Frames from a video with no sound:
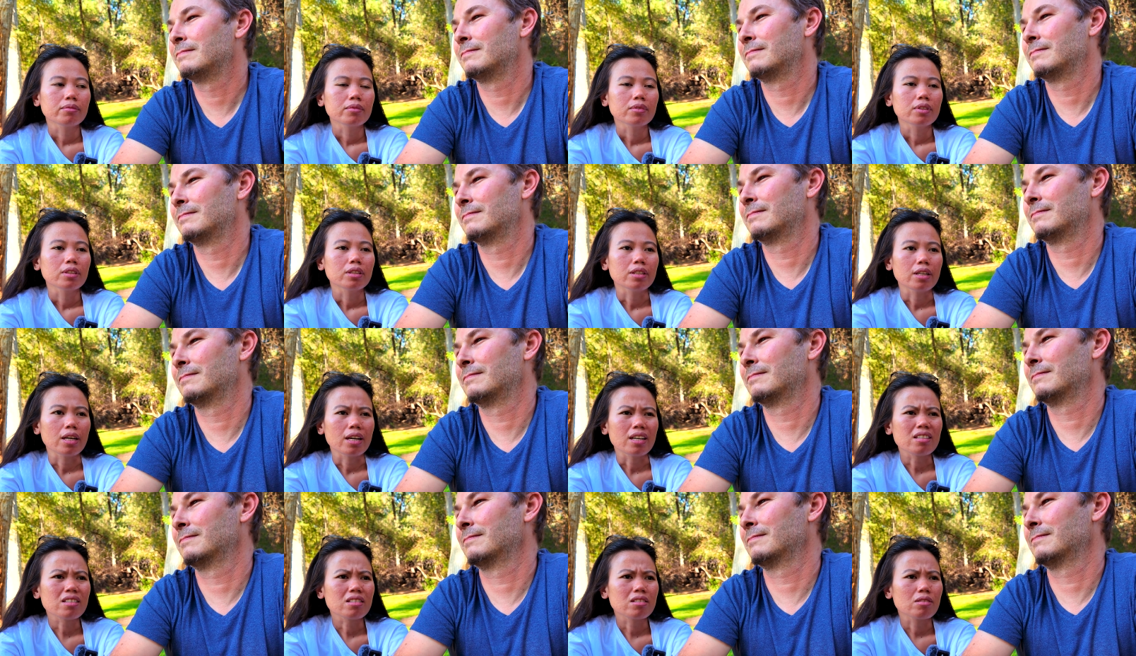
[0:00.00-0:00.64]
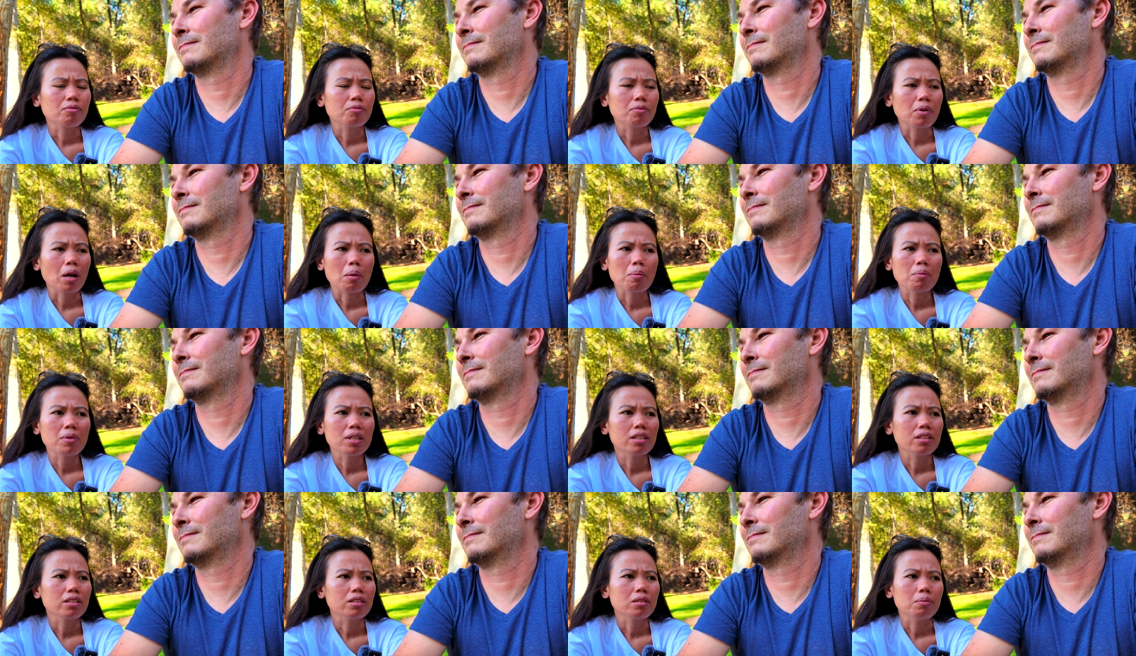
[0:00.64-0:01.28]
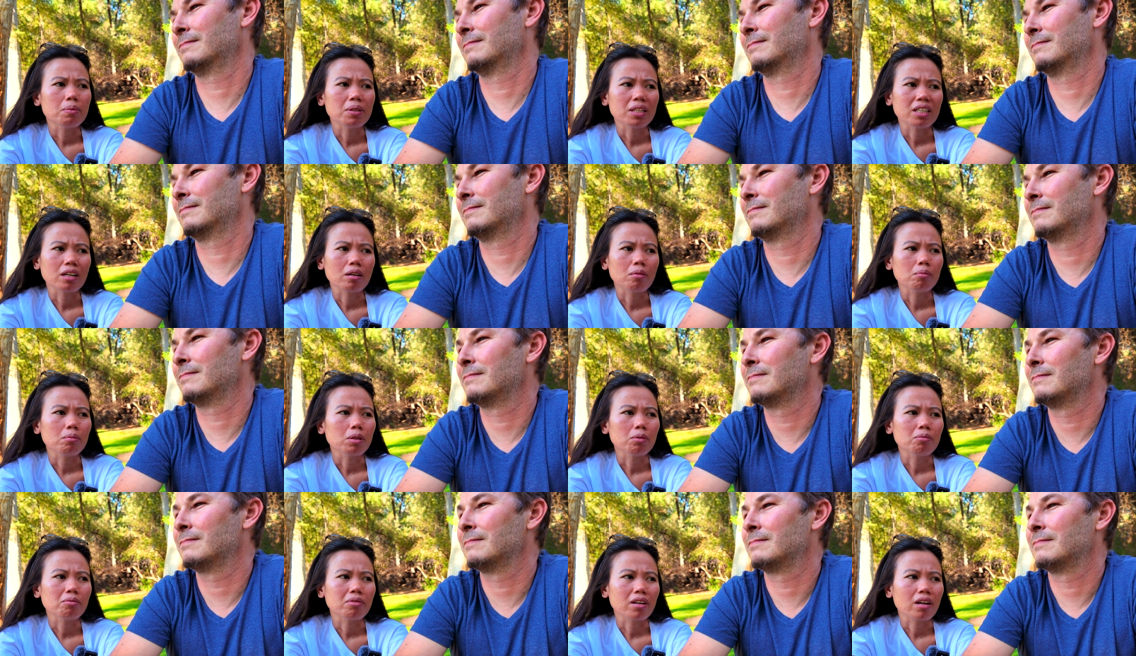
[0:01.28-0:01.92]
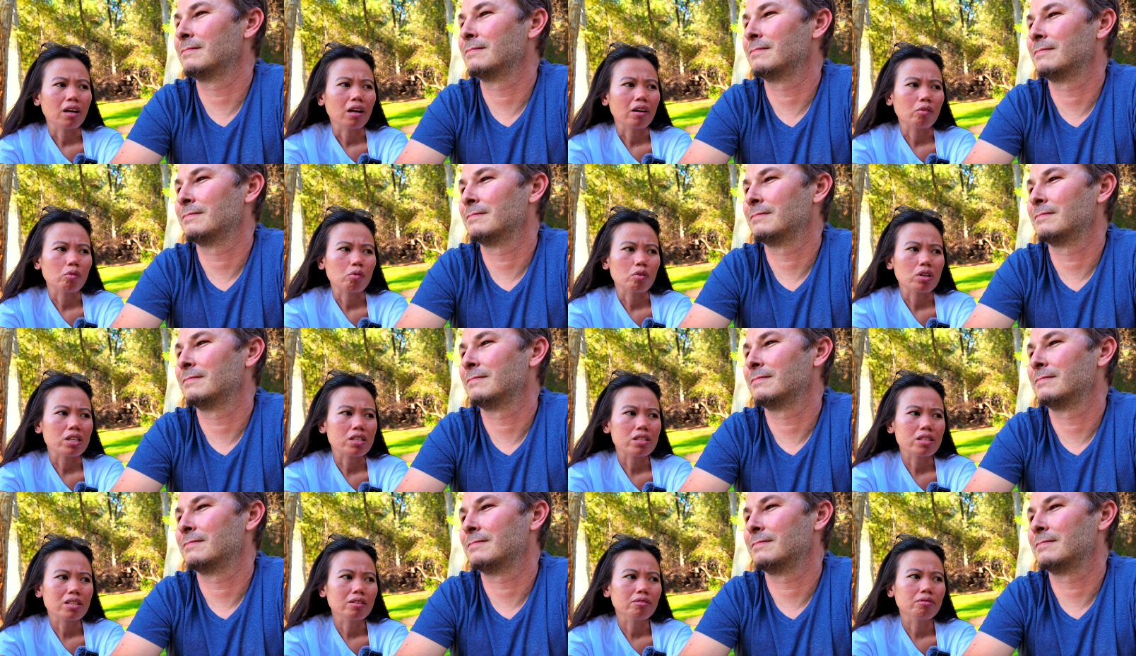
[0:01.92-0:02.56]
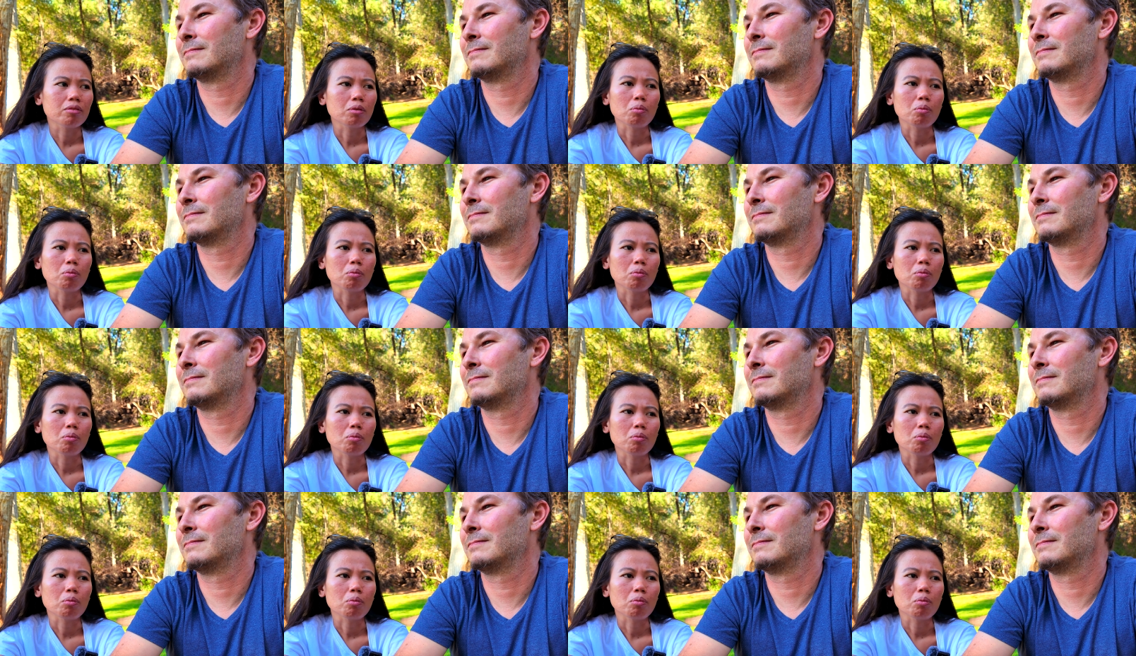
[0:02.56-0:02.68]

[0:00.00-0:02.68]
Speaker 1: yes, some family, they become aggressive, but